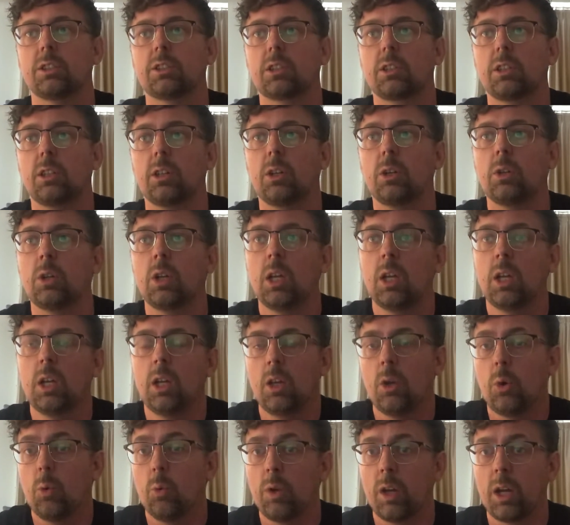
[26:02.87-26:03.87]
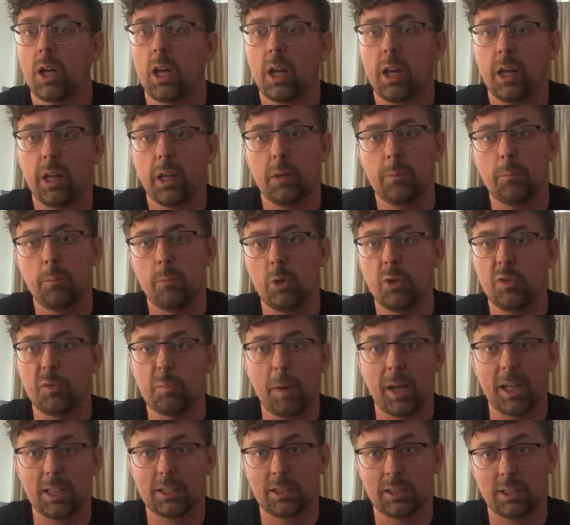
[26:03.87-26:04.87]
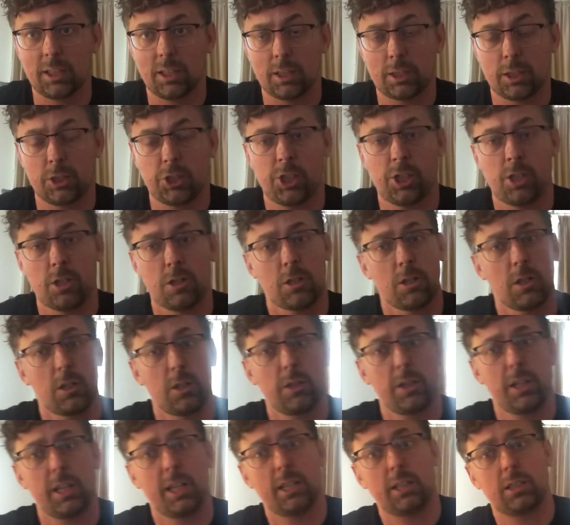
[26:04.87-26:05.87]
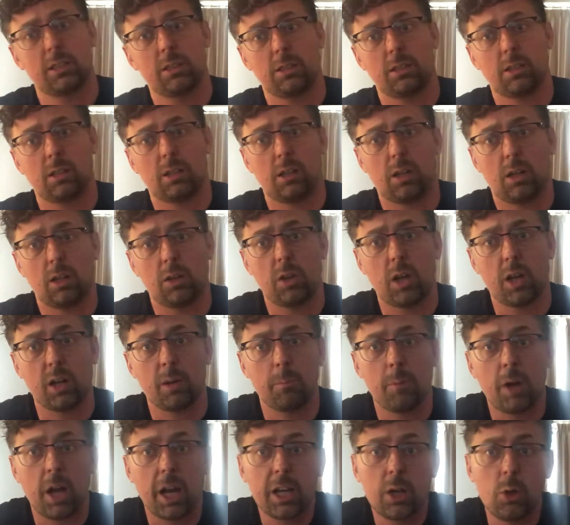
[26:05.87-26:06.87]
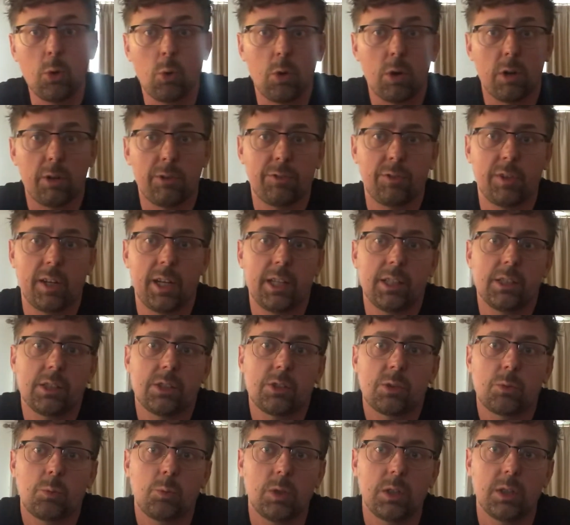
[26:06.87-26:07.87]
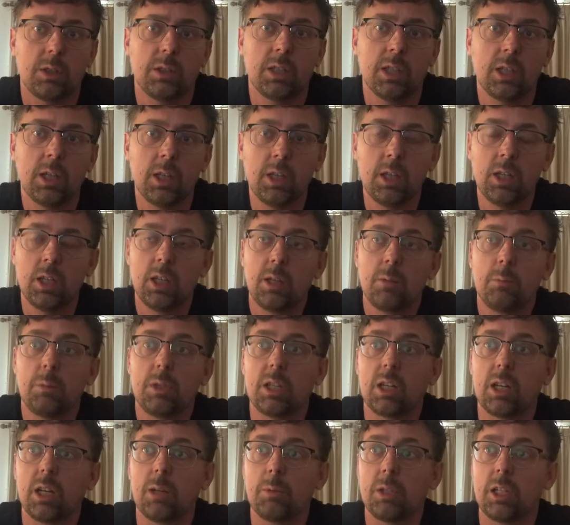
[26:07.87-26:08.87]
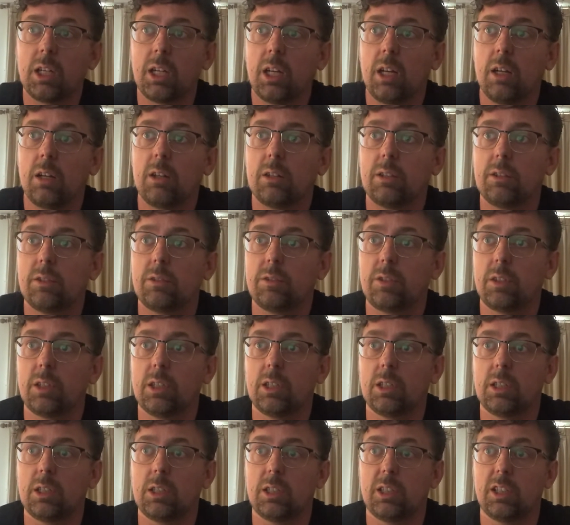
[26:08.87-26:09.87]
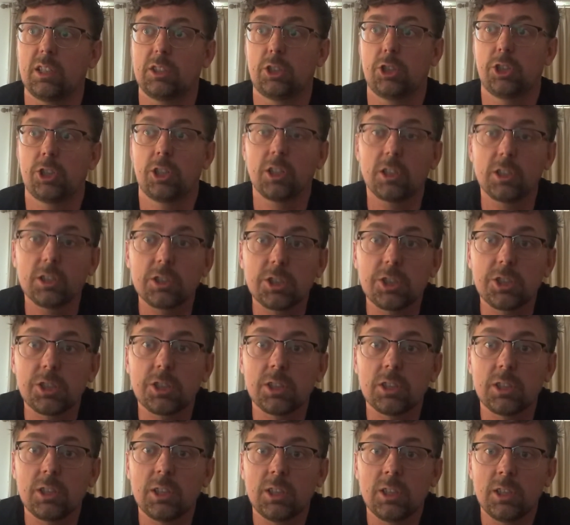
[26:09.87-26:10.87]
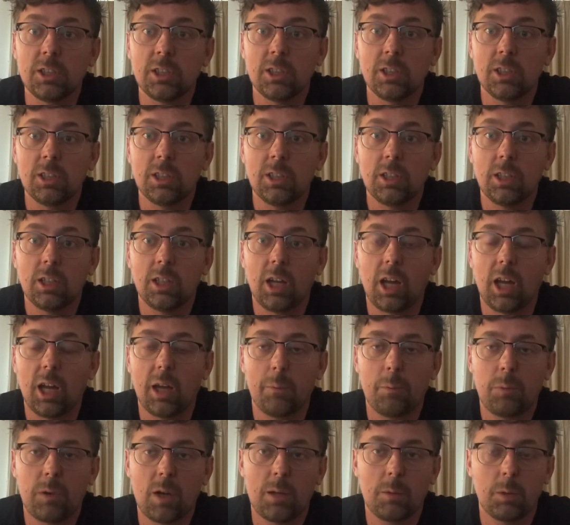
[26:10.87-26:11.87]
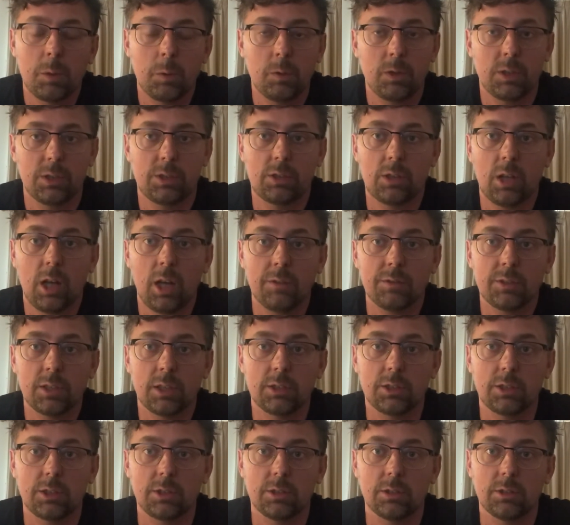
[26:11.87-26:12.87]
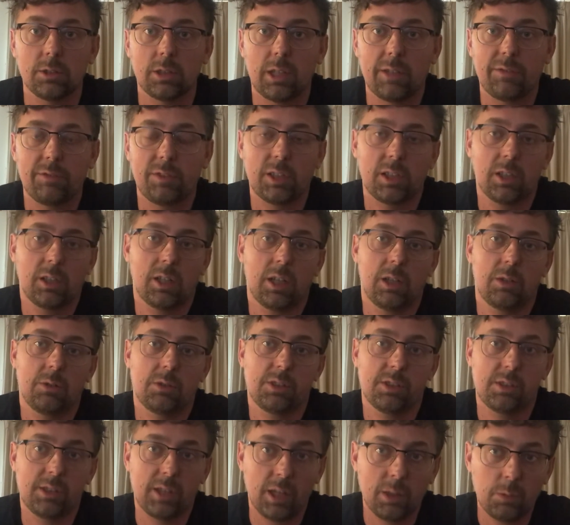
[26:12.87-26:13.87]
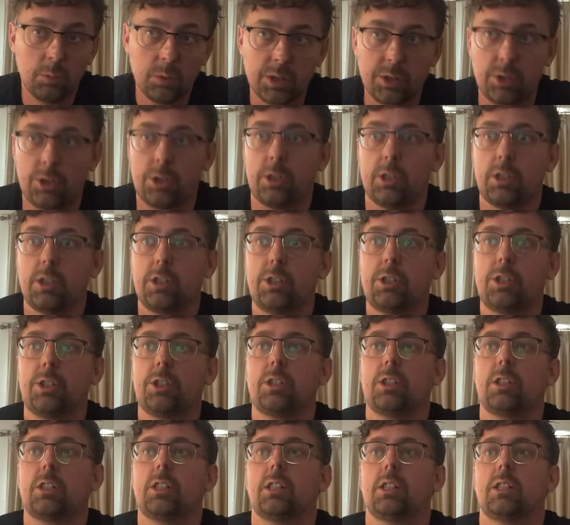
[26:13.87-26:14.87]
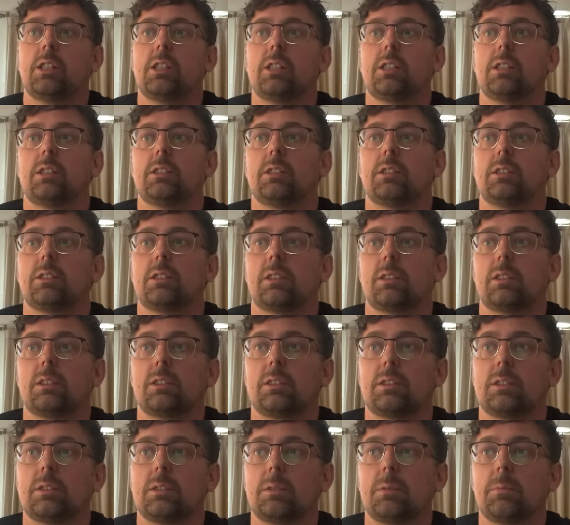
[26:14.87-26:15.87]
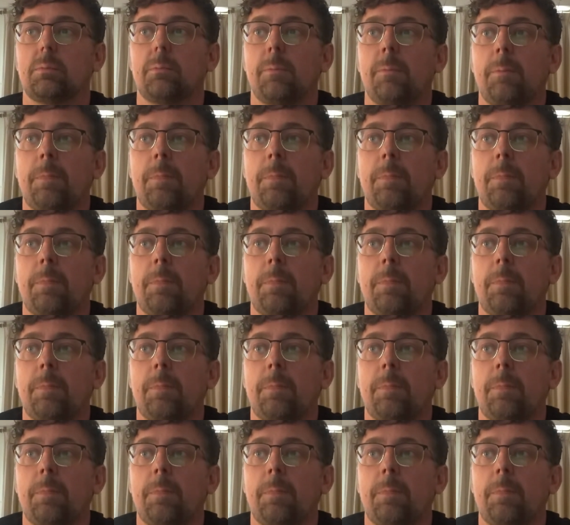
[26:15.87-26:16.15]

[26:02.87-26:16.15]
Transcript: ago when I moved back to Kitchener that a lot of my core friends would be coming out of a church, I probably would have scoffed at you. I figured I was done with church, and now